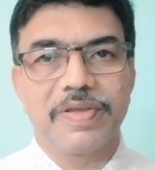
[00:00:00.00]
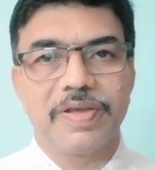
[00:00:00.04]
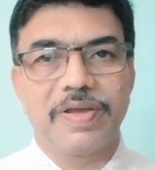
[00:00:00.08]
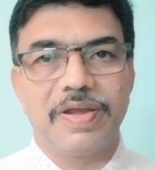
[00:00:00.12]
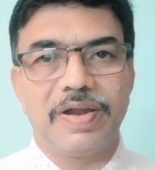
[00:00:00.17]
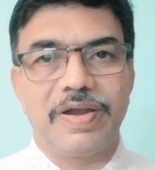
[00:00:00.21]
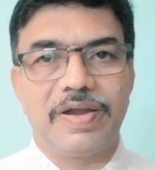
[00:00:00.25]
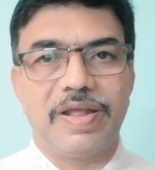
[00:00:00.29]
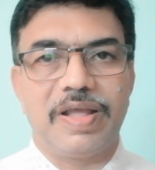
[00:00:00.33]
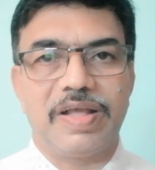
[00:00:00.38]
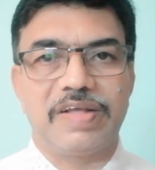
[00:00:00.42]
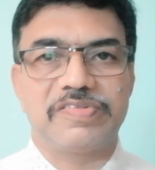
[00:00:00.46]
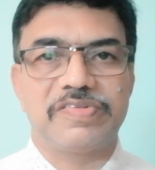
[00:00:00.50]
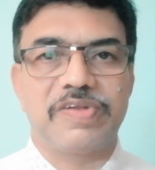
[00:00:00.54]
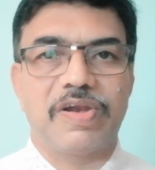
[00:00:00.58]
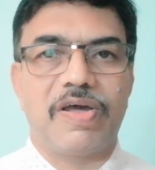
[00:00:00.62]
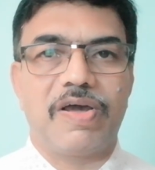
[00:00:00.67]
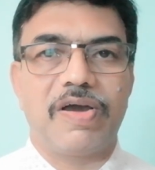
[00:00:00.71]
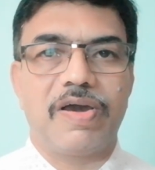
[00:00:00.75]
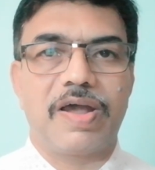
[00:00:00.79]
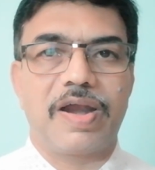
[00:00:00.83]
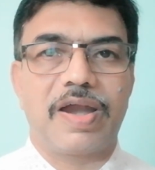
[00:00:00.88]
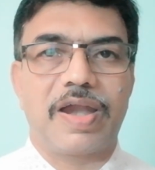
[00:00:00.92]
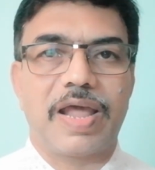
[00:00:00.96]
it takes
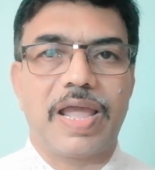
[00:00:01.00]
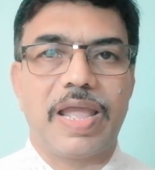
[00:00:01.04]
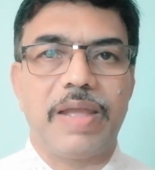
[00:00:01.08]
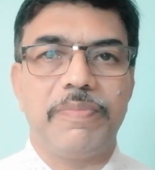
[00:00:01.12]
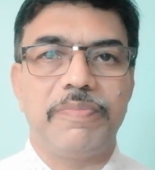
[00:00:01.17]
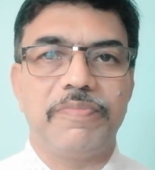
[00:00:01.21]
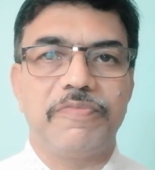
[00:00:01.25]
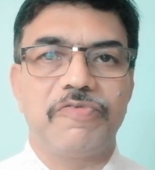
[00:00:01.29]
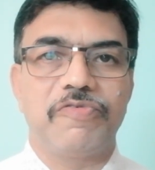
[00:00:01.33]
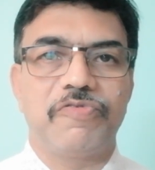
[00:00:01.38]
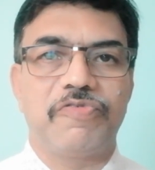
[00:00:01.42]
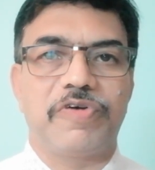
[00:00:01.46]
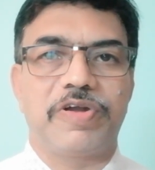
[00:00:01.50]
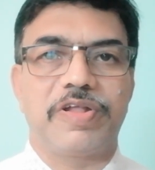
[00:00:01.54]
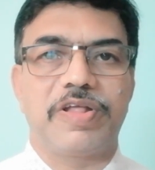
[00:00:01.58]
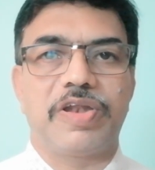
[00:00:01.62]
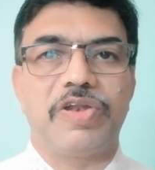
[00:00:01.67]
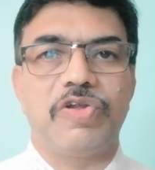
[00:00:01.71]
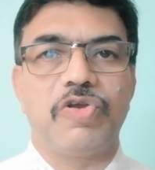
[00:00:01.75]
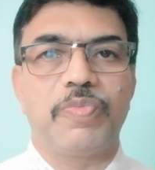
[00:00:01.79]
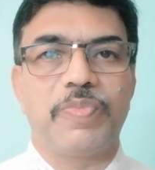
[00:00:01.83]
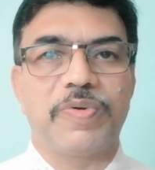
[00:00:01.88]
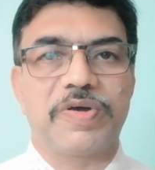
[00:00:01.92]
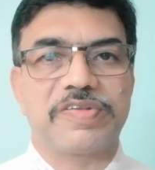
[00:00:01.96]
longer time for the
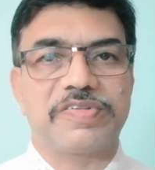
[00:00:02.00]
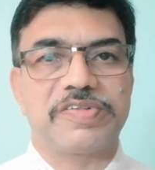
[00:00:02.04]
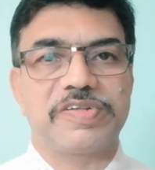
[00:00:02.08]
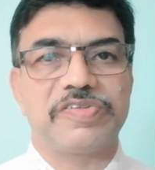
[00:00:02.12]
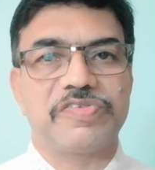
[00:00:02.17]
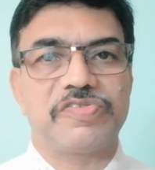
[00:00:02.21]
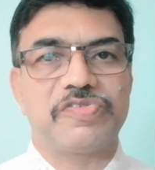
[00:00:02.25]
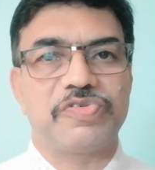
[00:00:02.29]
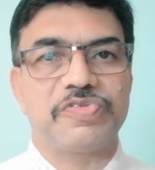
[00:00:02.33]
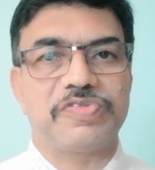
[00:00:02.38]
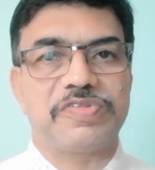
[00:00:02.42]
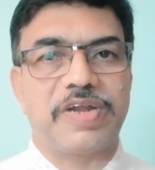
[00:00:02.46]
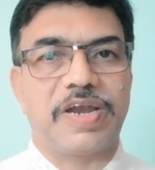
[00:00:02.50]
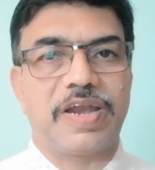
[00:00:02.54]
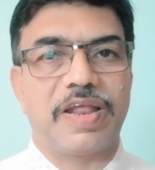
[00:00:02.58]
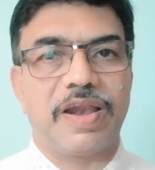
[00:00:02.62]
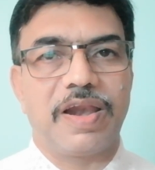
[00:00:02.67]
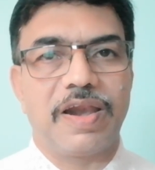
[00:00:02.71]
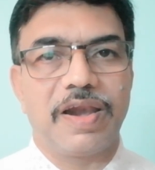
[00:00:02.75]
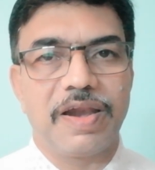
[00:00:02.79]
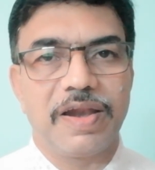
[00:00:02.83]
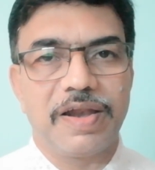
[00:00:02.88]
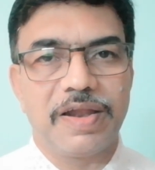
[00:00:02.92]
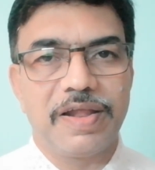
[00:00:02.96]
new persons to settle